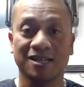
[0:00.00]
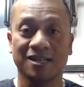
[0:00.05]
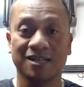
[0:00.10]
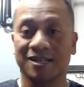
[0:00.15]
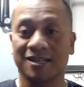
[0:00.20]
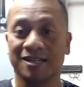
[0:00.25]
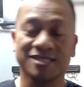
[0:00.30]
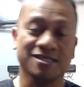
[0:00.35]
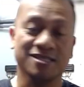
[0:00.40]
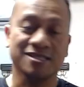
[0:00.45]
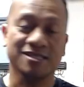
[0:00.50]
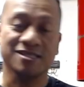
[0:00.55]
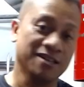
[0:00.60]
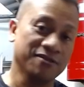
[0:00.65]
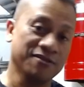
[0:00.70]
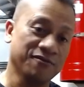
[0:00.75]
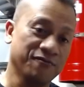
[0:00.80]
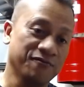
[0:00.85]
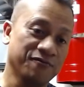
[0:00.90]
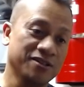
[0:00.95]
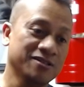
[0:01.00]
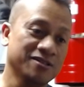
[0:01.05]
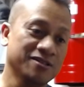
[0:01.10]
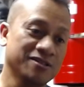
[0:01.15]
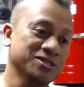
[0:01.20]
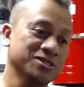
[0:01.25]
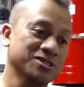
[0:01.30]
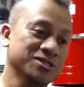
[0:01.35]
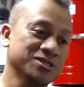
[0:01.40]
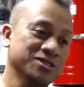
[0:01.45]
That's another video I'm
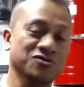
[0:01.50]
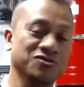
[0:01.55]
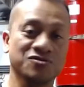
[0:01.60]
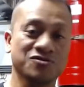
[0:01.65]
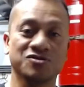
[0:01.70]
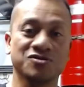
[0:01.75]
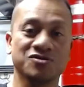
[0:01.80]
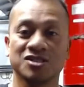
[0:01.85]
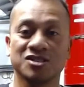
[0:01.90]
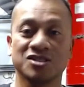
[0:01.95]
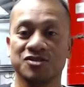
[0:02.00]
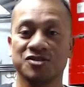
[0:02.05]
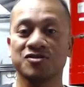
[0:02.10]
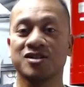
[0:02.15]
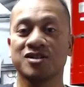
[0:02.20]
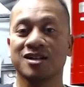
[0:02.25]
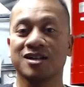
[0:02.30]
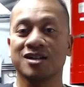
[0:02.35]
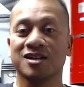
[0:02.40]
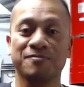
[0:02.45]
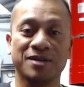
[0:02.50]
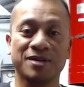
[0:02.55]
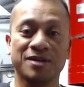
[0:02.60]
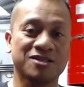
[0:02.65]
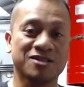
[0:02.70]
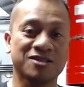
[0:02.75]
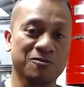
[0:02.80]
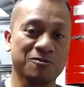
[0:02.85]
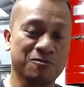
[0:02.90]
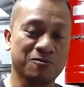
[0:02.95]
gonna show you. You gotta make
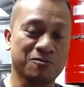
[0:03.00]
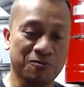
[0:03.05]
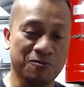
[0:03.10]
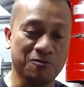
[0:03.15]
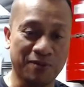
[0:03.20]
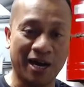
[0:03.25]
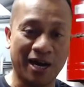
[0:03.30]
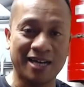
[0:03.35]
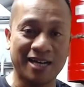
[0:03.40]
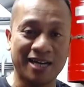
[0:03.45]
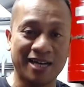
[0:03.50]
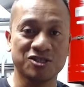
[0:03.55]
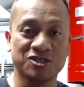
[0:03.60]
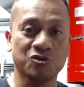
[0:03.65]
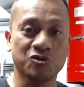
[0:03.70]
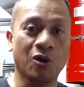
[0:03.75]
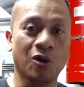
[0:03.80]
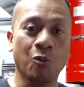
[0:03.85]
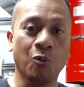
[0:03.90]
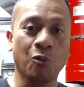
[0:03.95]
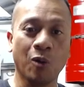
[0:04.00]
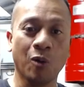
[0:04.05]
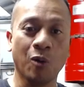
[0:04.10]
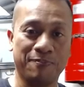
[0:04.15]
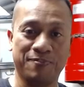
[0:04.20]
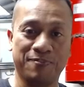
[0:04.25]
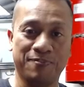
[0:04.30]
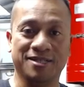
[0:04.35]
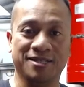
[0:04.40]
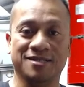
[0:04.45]
your body into a
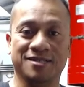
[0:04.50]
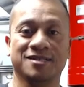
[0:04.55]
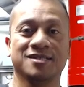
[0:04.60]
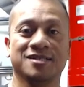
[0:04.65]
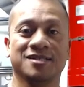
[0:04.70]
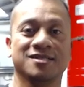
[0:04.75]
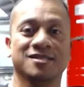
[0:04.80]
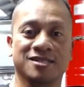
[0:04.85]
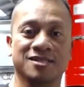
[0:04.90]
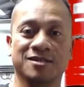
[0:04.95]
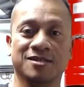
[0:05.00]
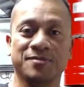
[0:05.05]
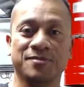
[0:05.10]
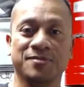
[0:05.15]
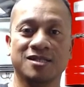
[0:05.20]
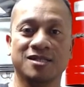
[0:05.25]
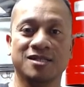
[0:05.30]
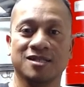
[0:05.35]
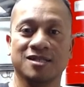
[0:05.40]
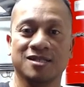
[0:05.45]
weapon. You know what I mean?